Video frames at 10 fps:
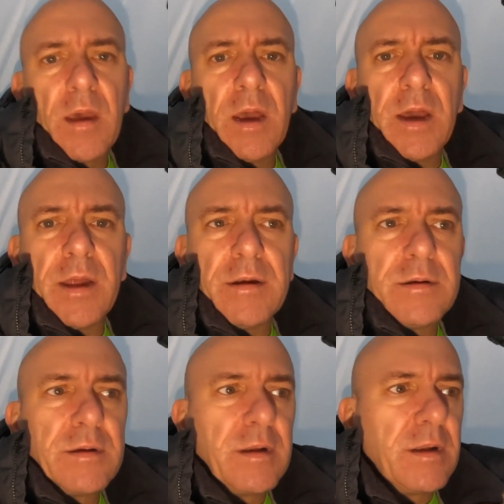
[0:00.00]
I
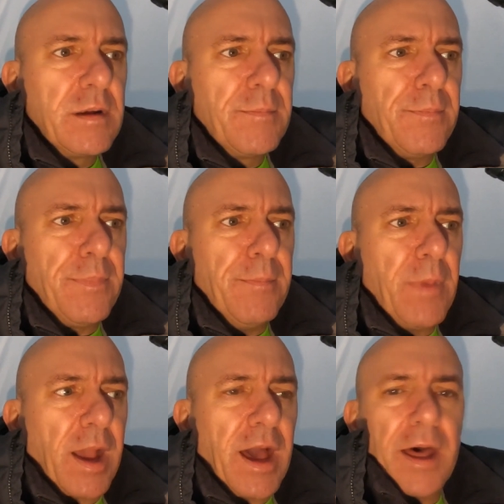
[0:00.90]

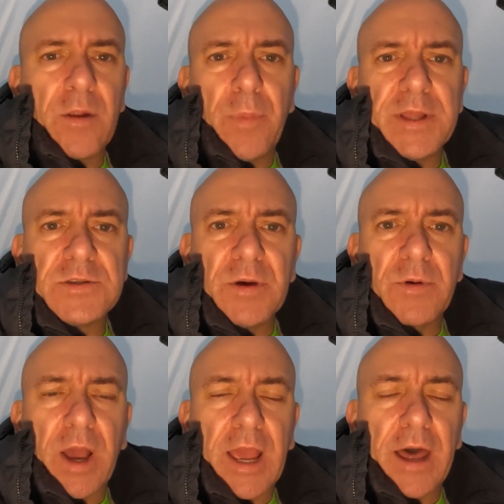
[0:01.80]
can't handle being
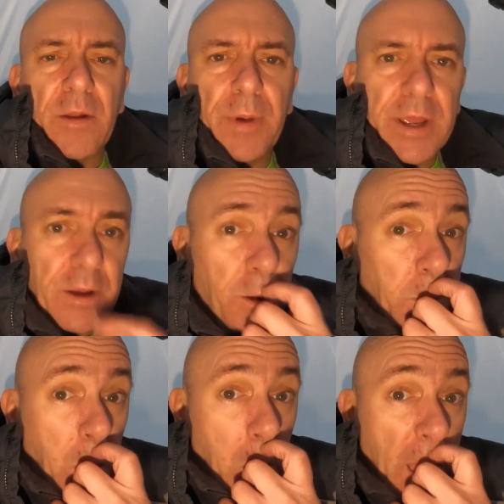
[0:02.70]

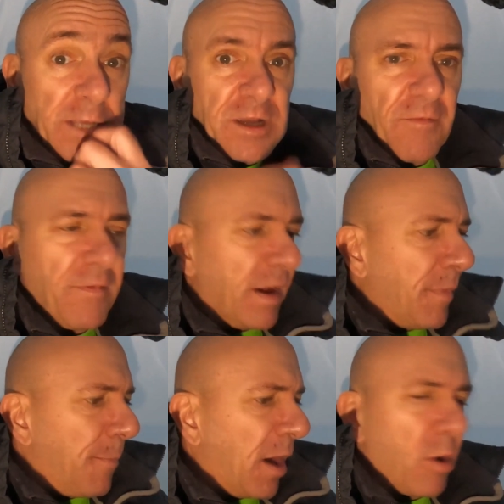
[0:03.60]
cold, so
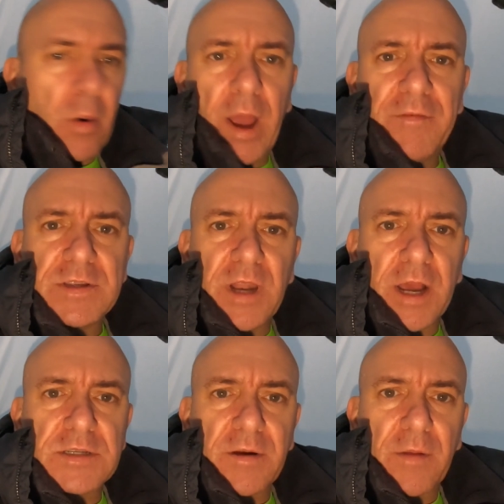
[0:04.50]
my pack was quite heavy tonight
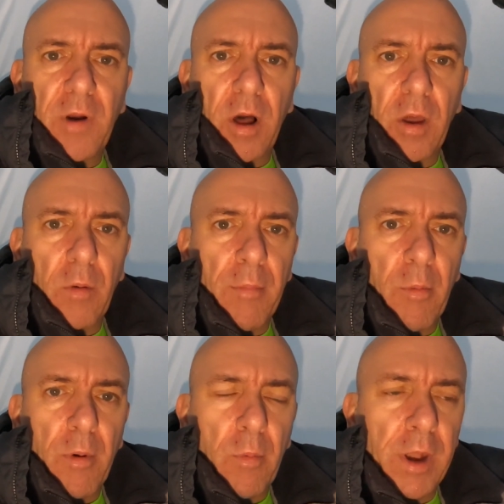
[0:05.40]
because I brought a lot of
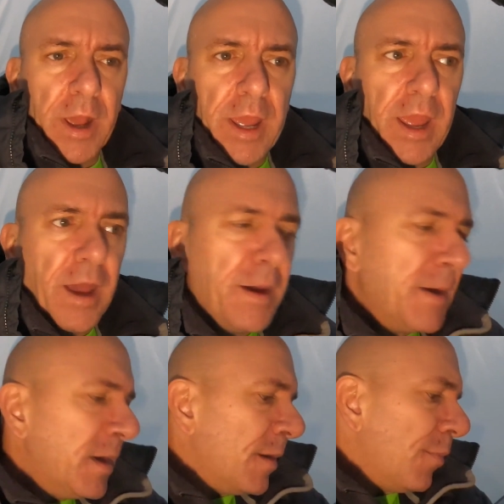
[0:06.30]
my winter gear,
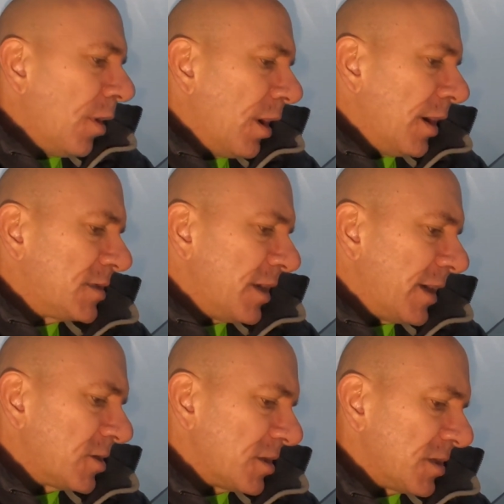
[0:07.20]
but
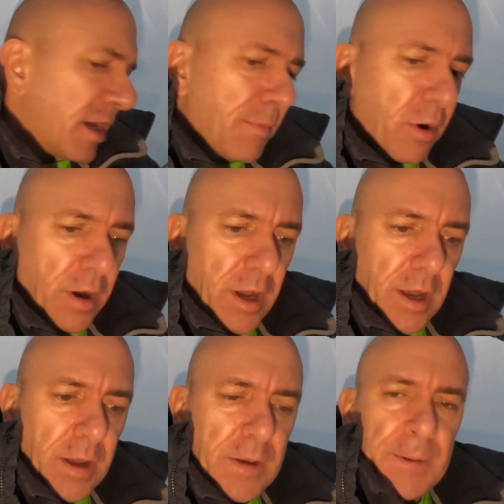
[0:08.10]
today should I say,
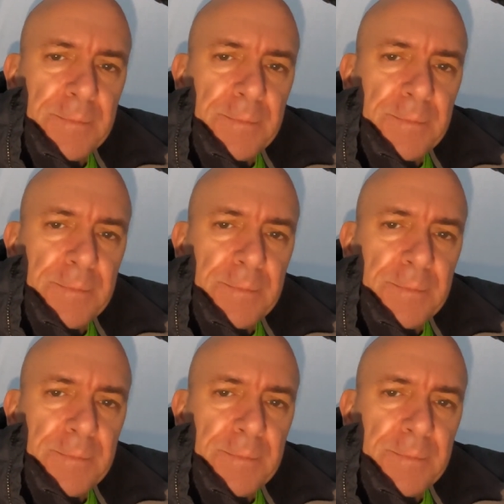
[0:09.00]
but